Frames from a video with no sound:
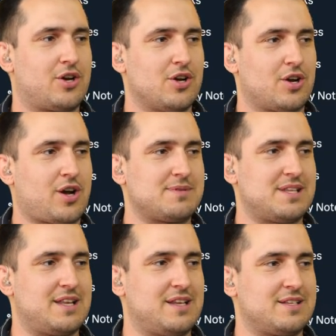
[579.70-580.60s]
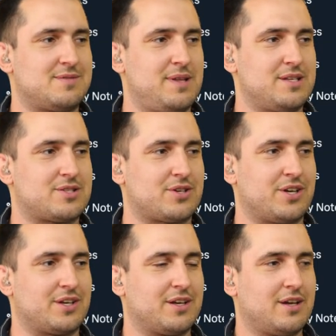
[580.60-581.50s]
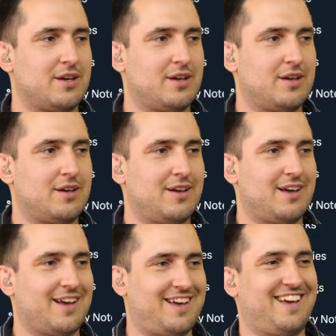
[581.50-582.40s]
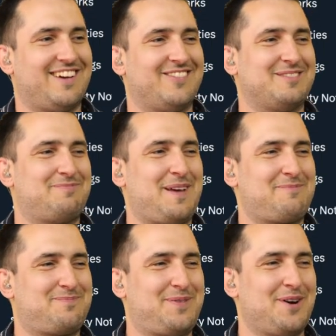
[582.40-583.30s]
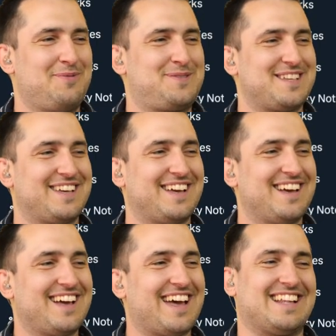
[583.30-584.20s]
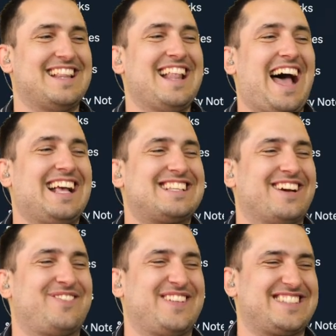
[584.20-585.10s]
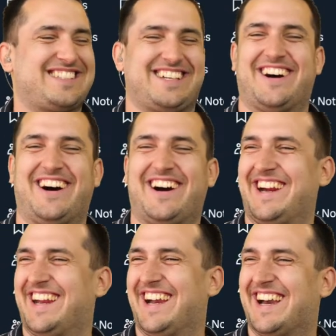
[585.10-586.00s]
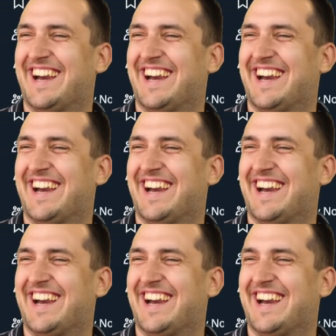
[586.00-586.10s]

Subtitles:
a girl comes in this miniskirt with big boobs and lights up his cigar.